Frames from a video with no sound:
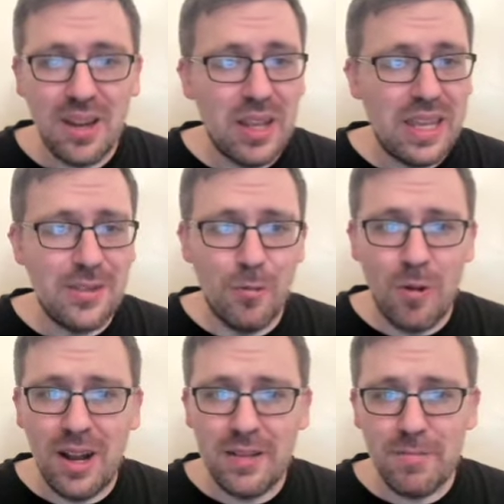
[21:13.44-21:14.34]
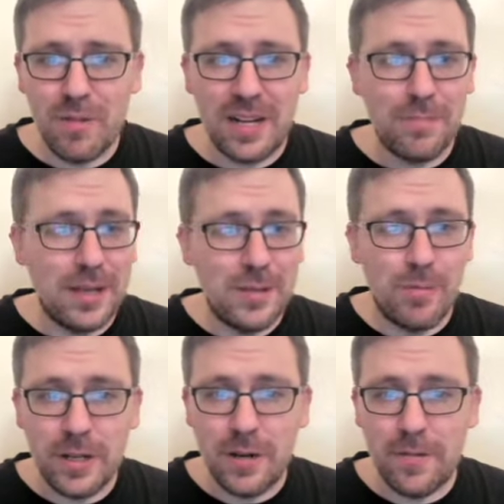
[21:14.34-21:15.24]
Either one, Reddick plays
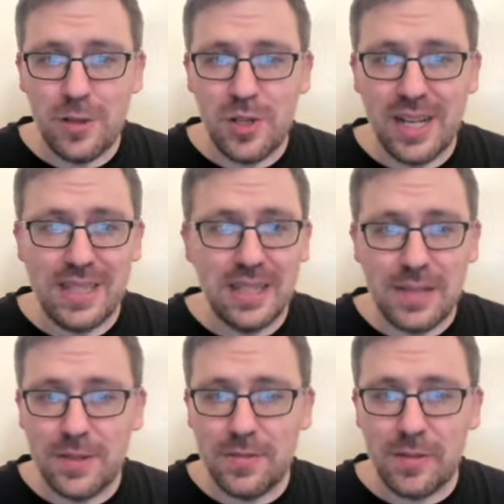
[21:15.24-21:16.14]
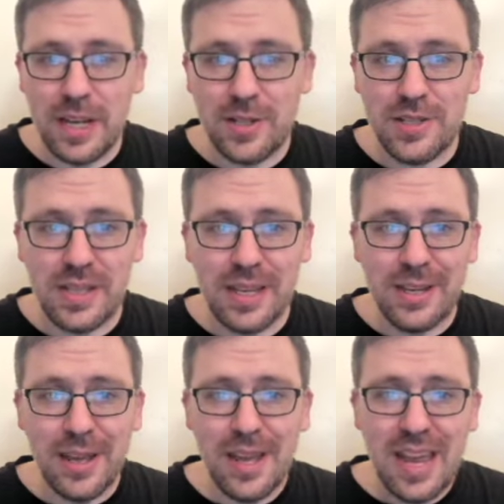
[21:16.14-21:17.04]
1 year for the Jets, he leaves in free
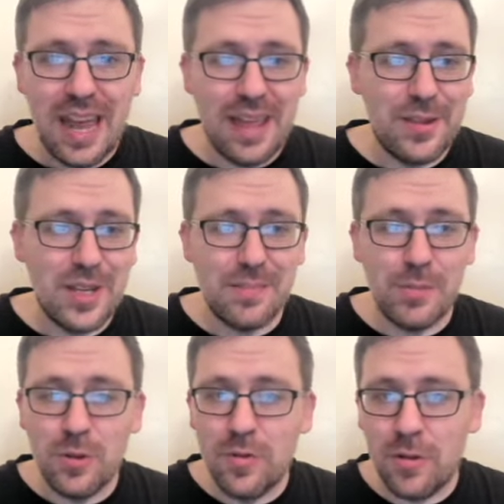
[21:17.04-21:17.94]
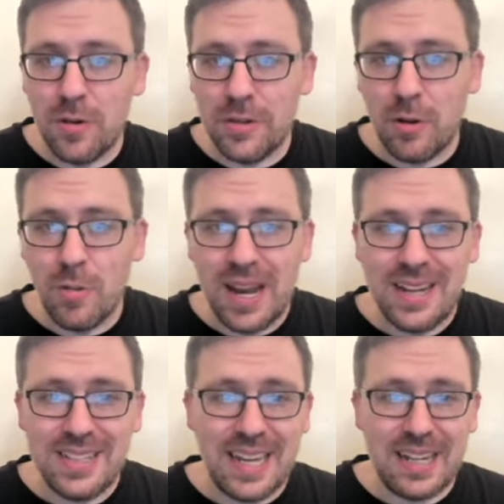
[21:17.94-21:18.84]
agency, and the Jets maneuver their way
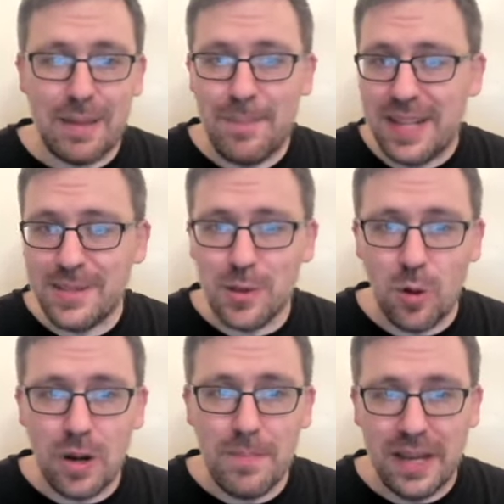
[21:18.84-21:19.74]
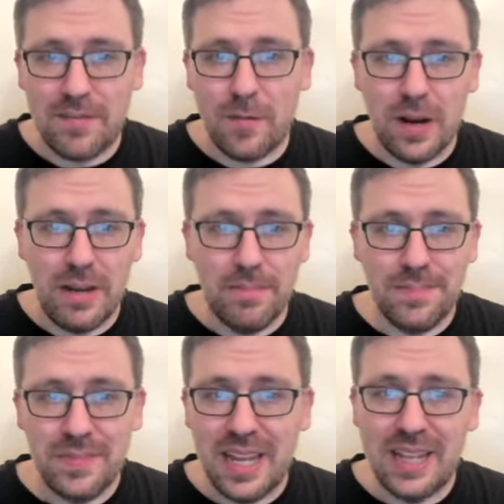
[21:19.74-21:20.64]
to get a compensatory pick for him.
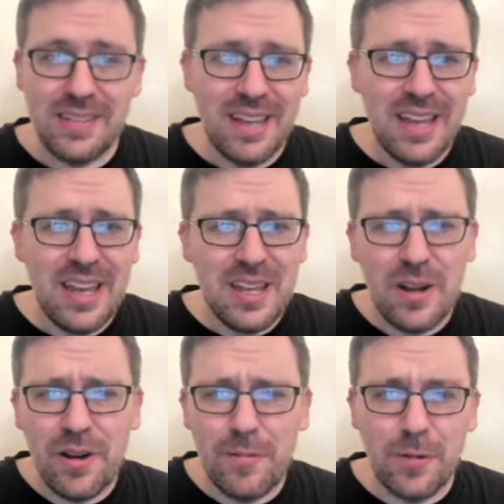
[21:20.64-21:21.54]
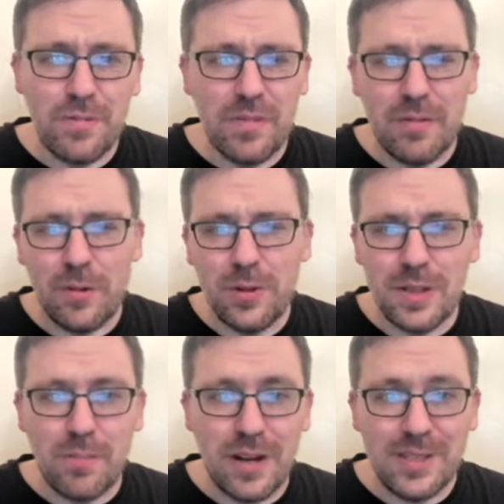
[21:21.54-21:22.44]
And, you know, if we're
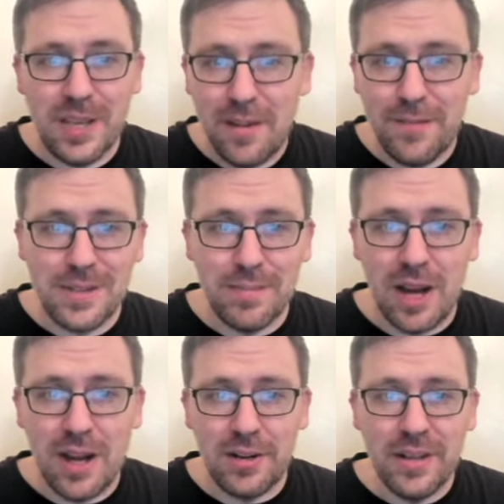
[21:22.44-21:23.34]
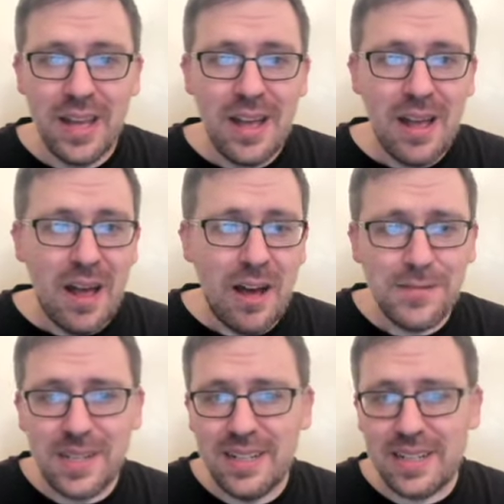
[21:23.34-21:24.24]
using Bryce Huff as a model, Huff
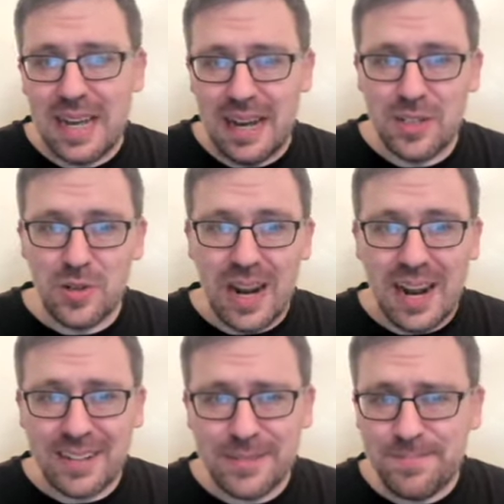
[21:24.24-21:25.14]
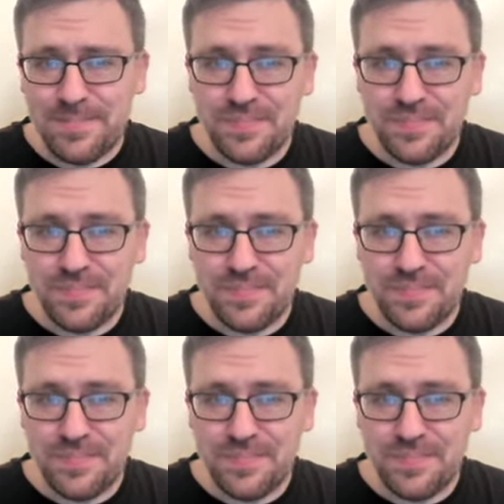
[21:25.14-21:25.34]
signed a contract